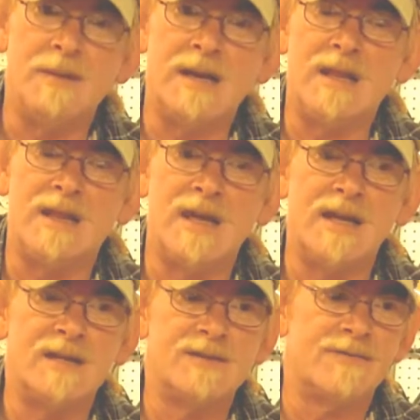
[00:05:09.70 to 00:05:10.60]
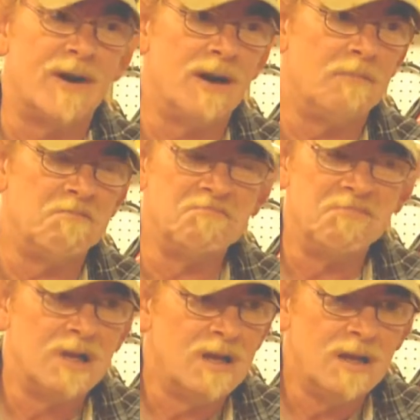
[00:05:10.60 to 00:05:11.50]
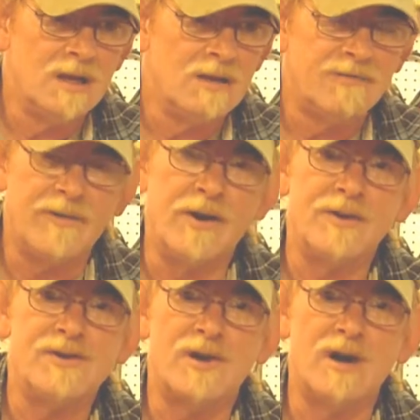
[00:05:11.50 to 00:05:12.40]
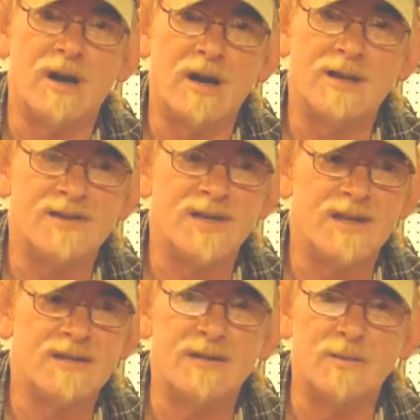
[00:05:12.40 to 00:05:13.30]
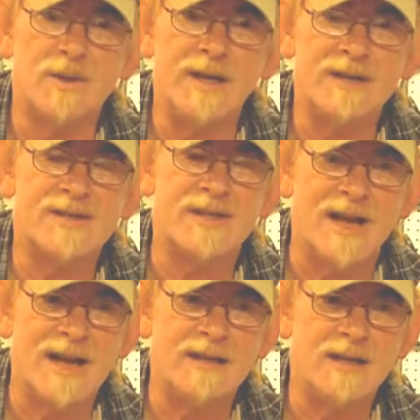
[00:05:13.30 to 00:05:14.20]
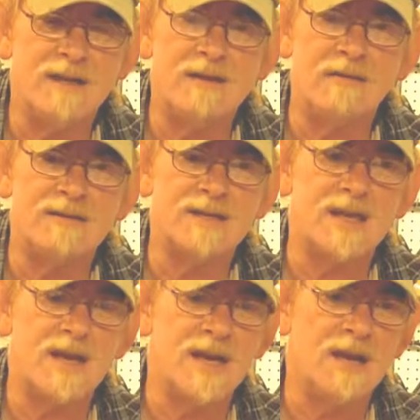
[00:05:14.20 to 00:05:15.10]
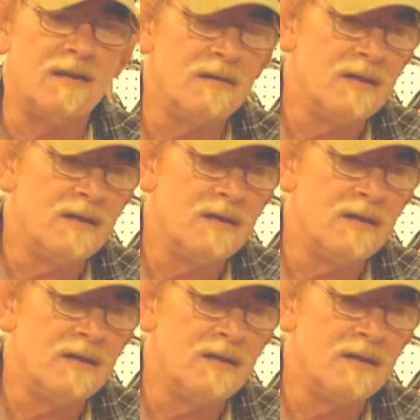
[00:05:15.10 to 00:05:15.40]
many things, from furniture carcasses, the wood inside that you don't see,